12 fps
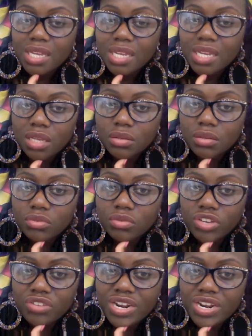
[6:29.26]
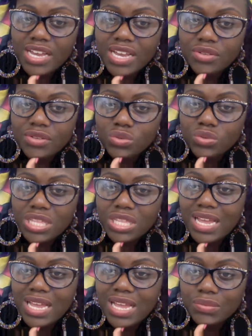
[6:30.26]
and run around and all of
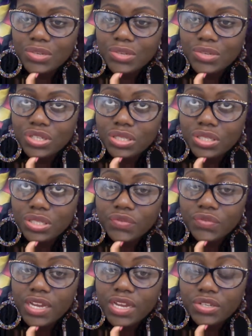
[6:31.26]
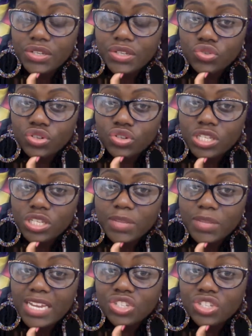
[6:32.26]
that, which is fine because children need to
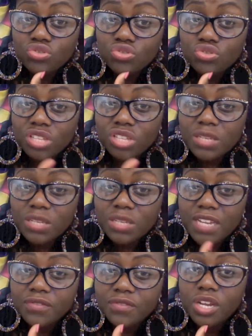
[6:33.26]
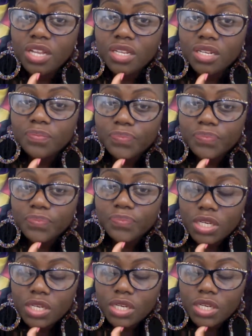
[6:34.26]
play, and children need to play through learning.
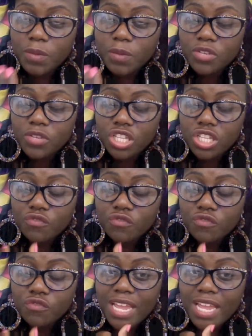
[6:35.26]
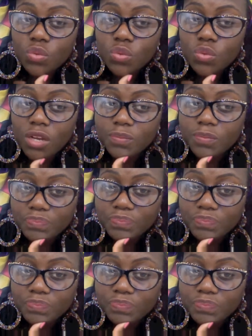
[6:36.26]
People need to learn through play as well.